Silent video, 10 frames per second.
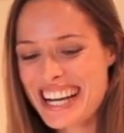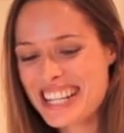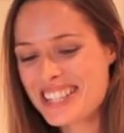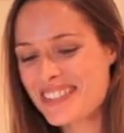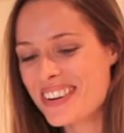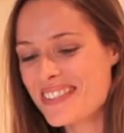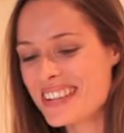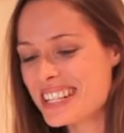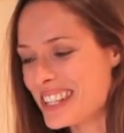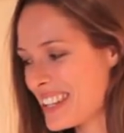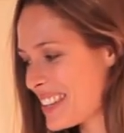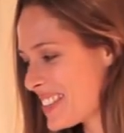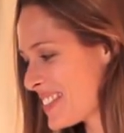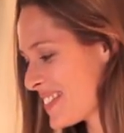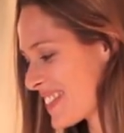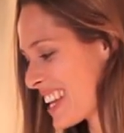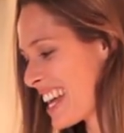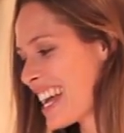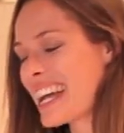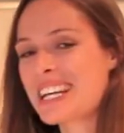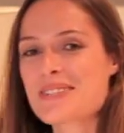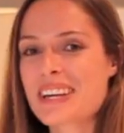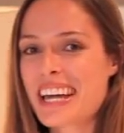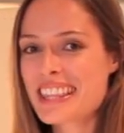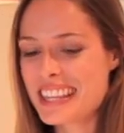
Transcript: So what we do is we get